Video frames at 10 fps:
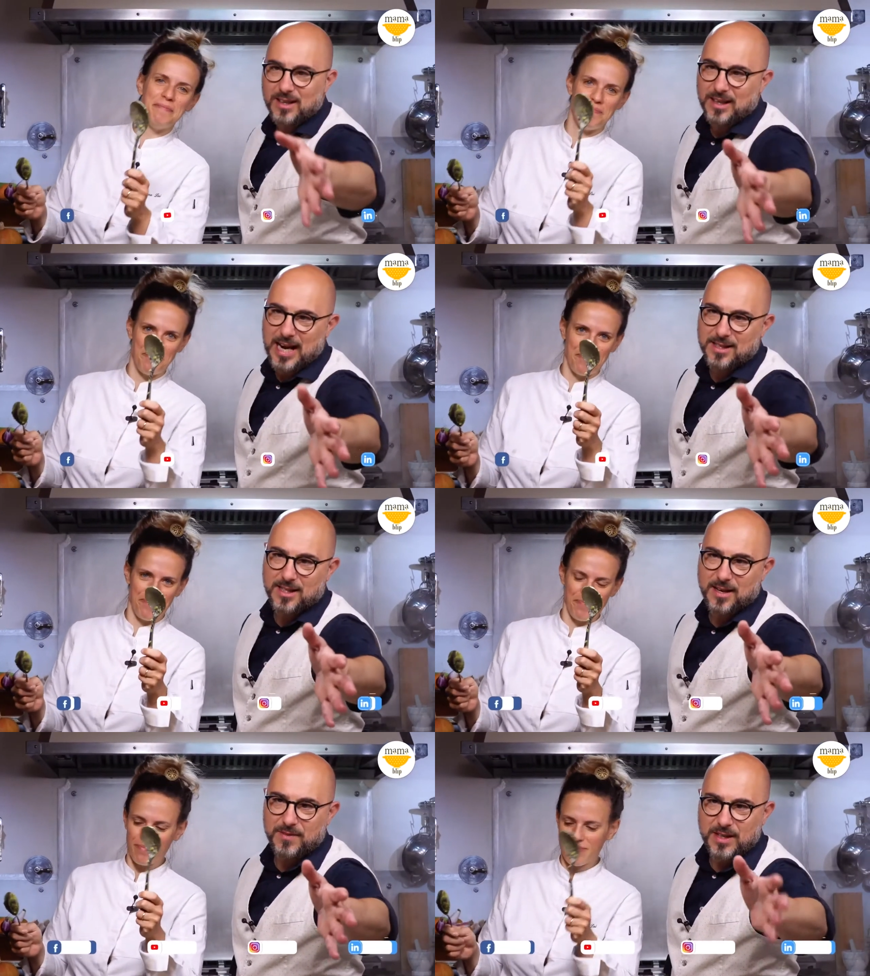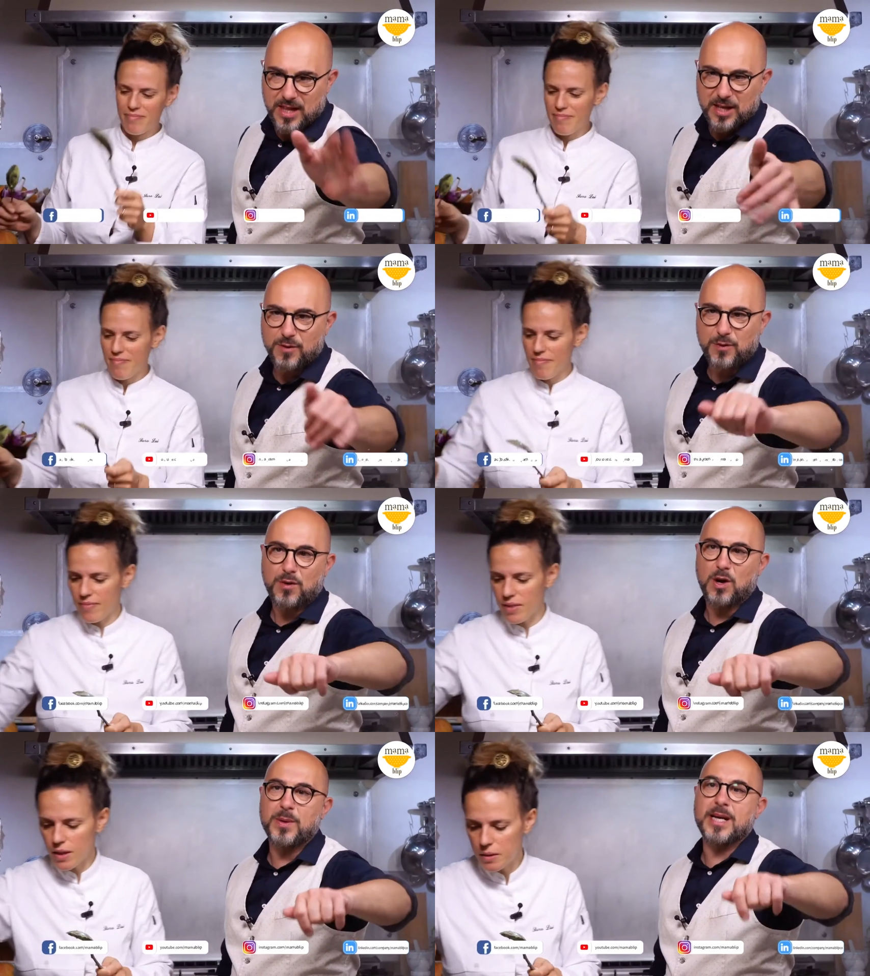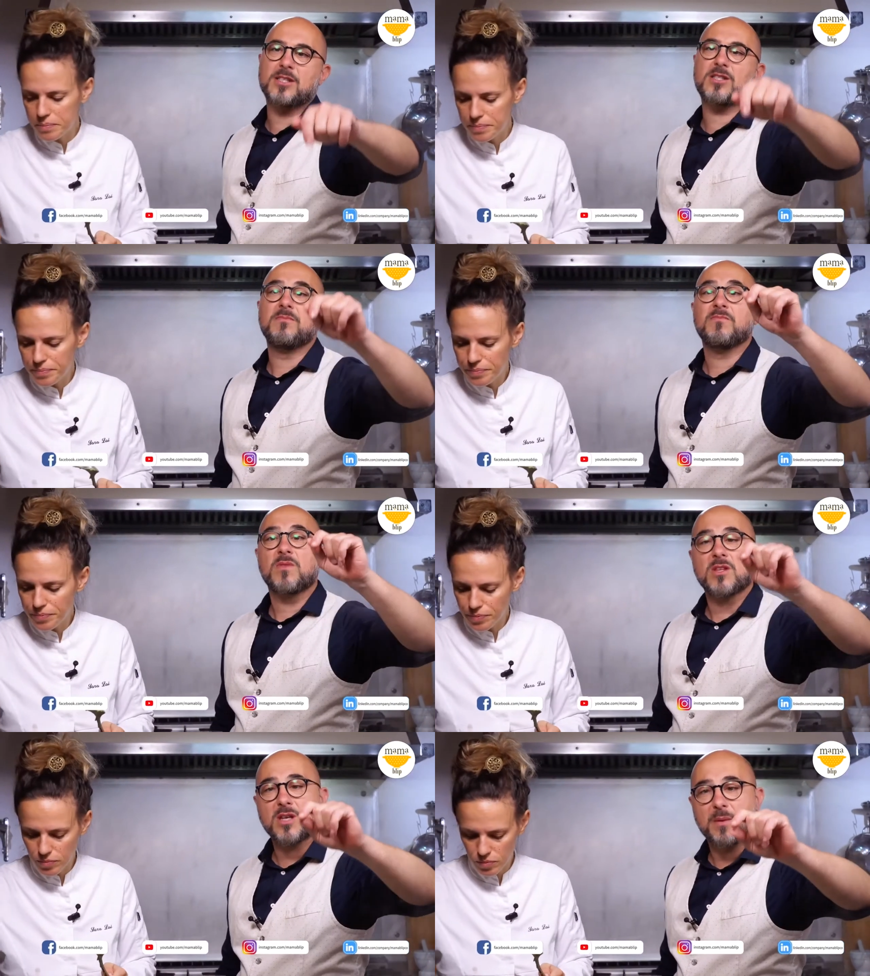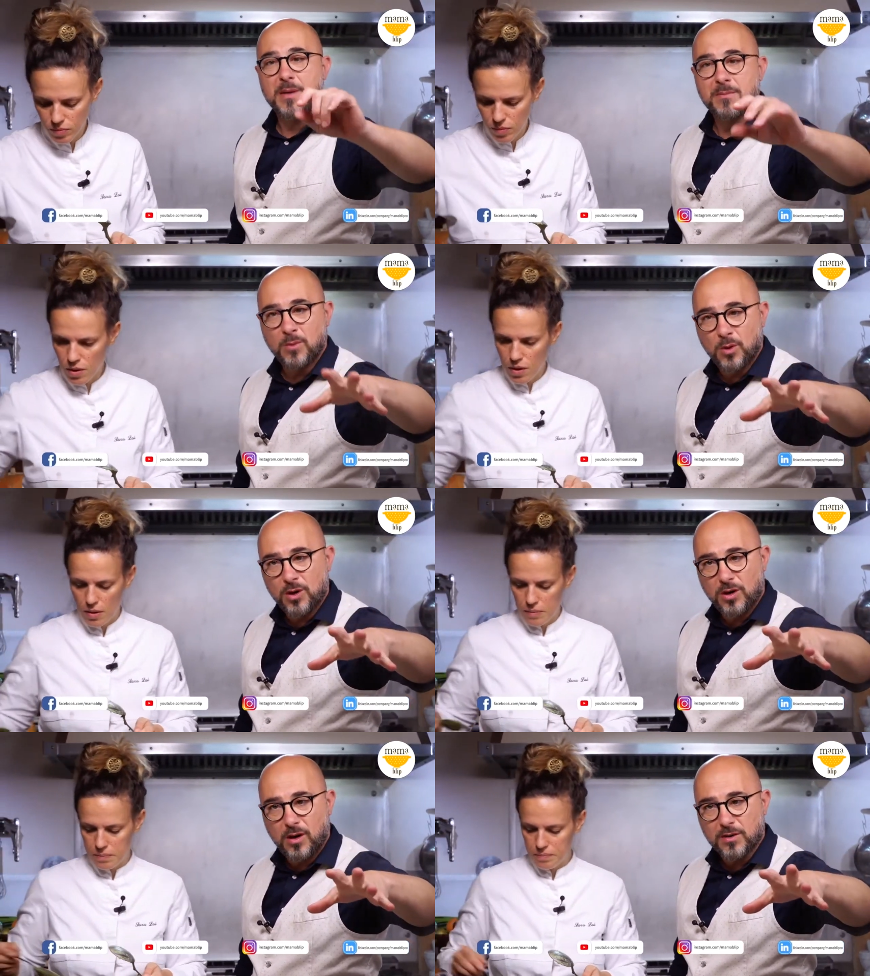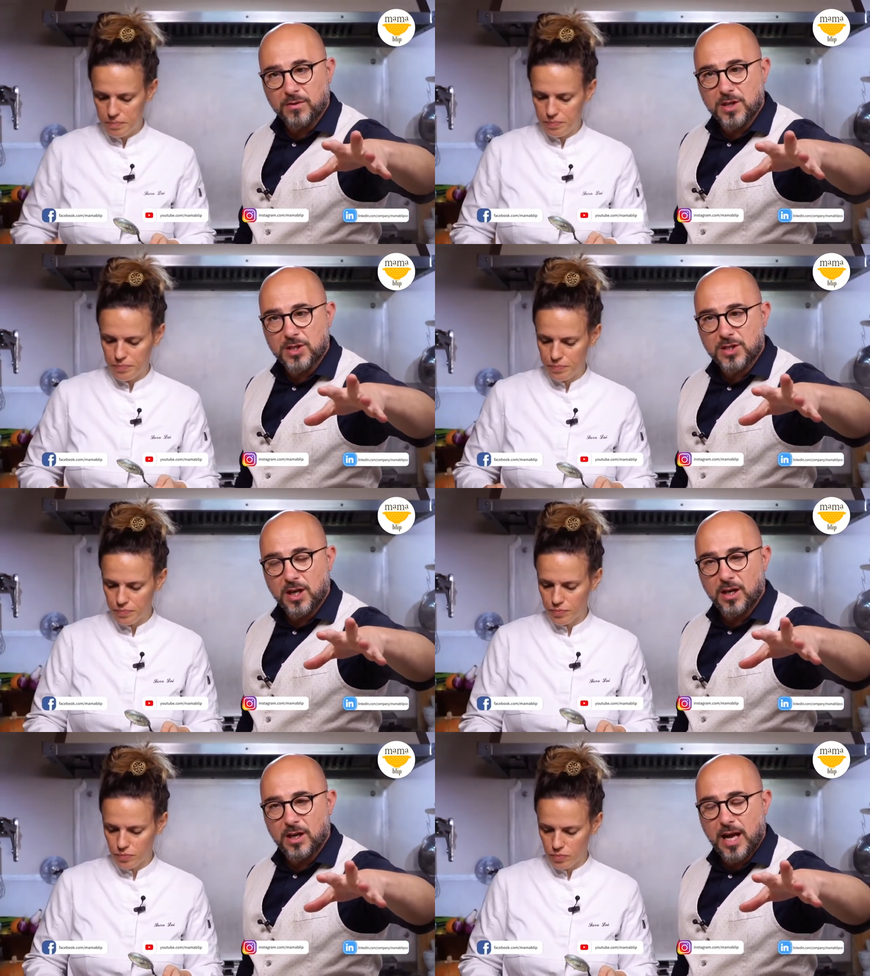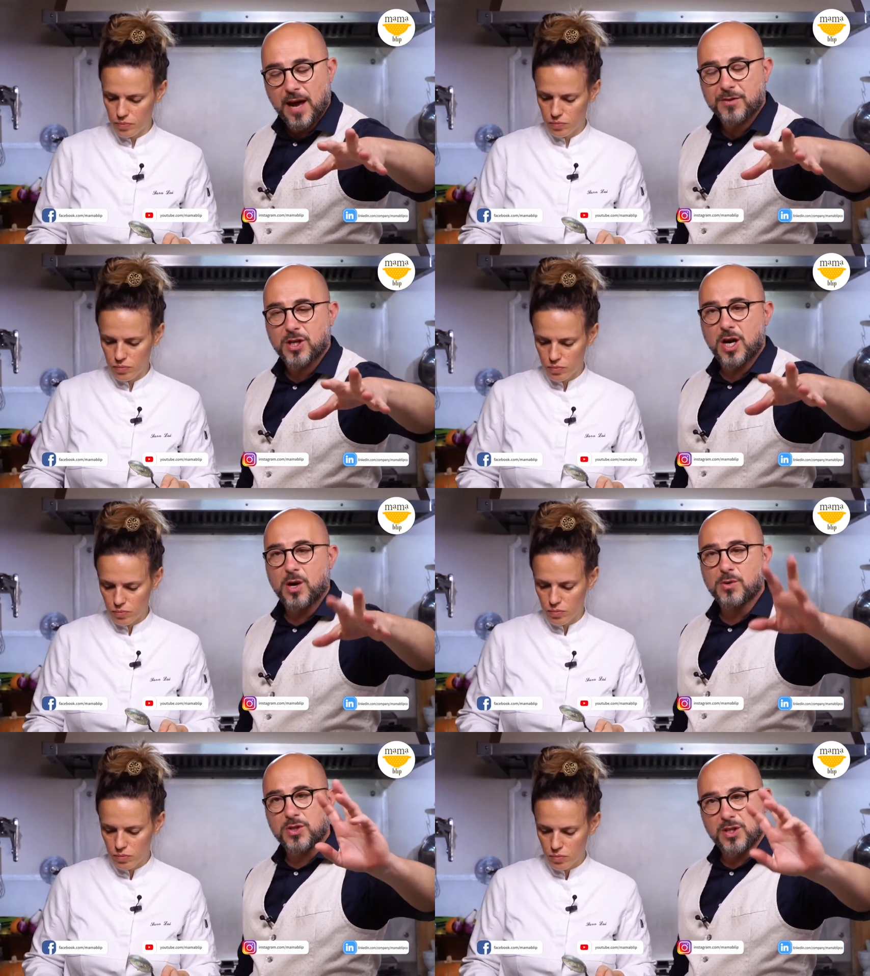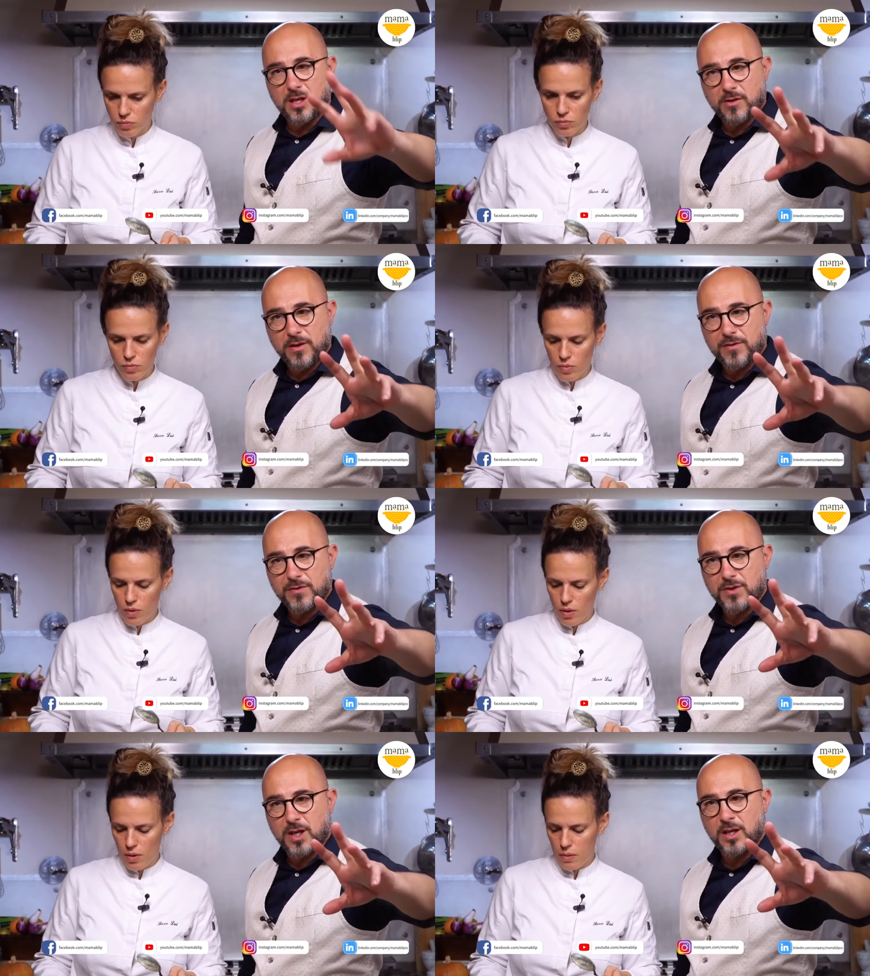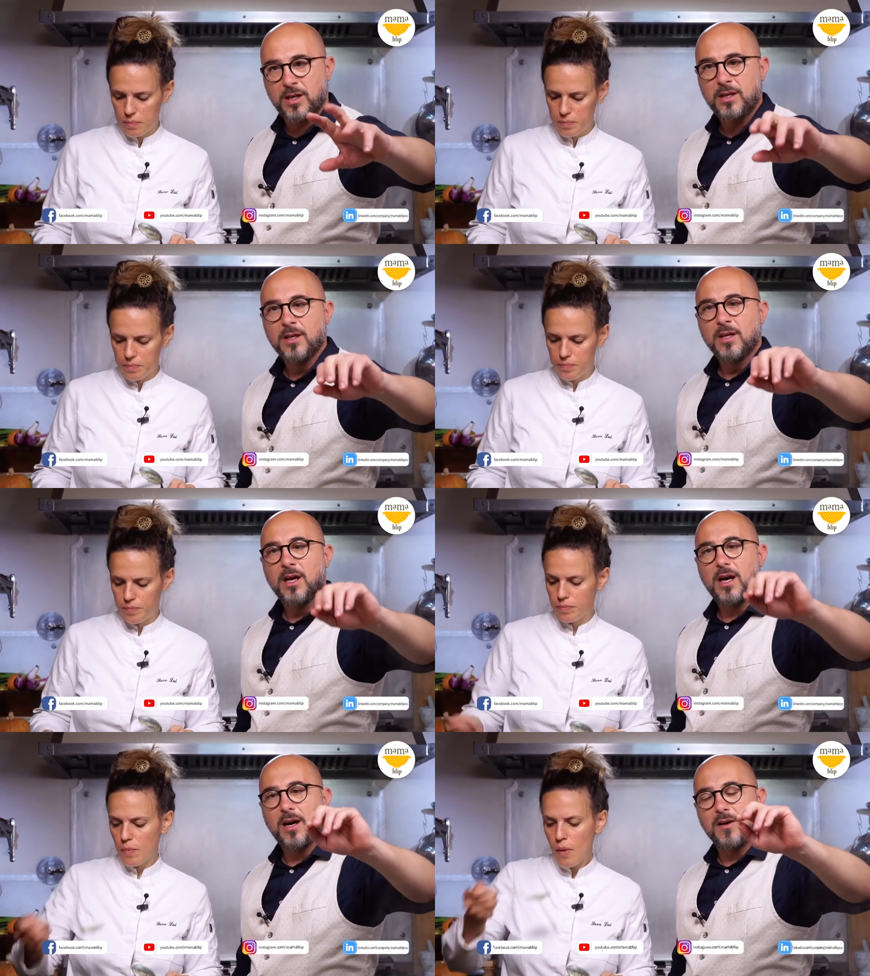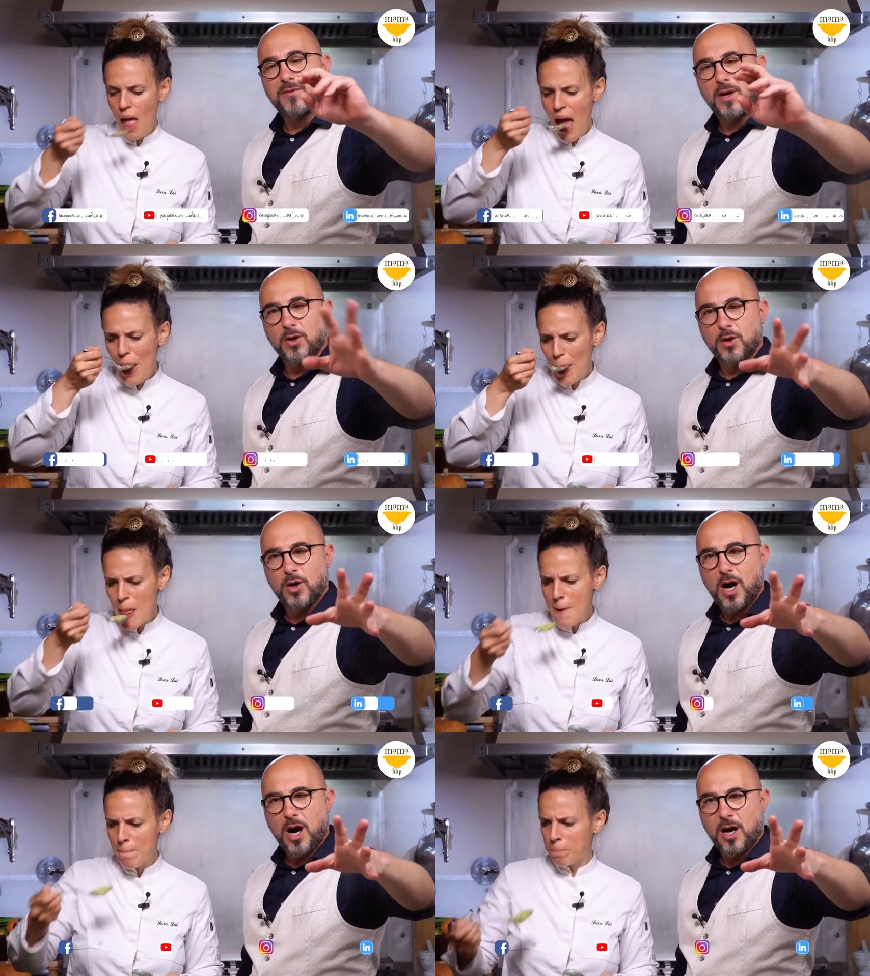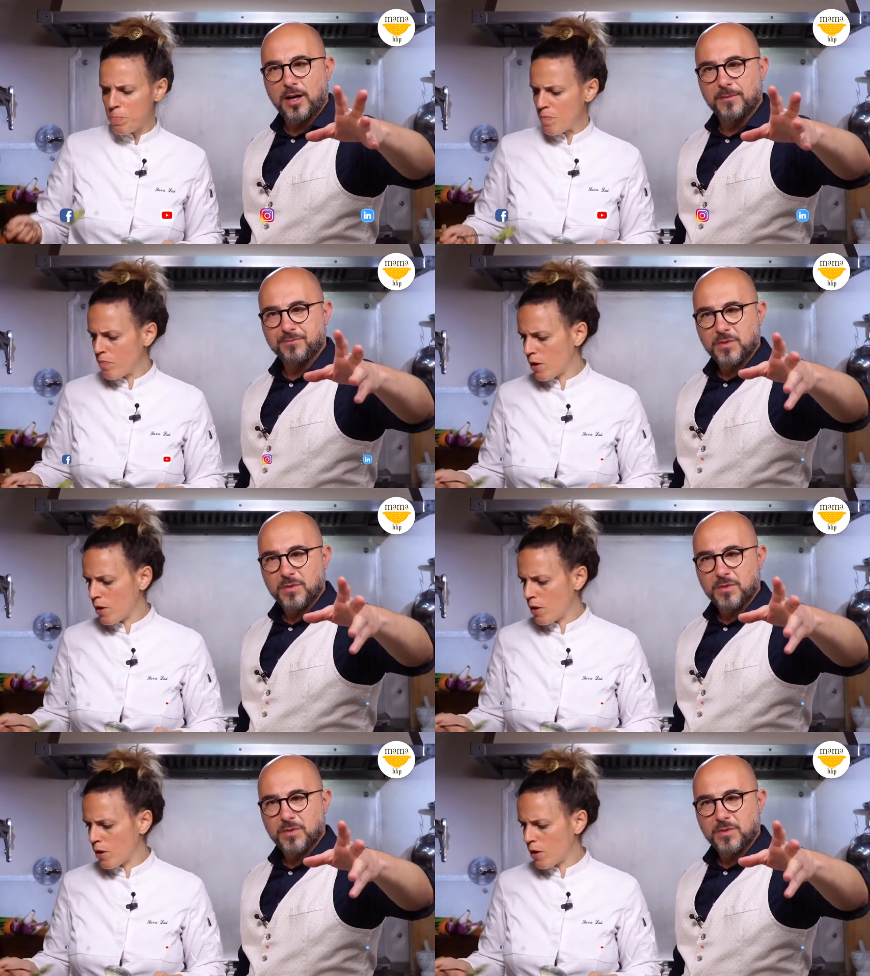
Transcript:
Speaker 1: Grazie, thank you for following us. There's going to be more of these uh, live shows, Dinner in 15. Uh, follow our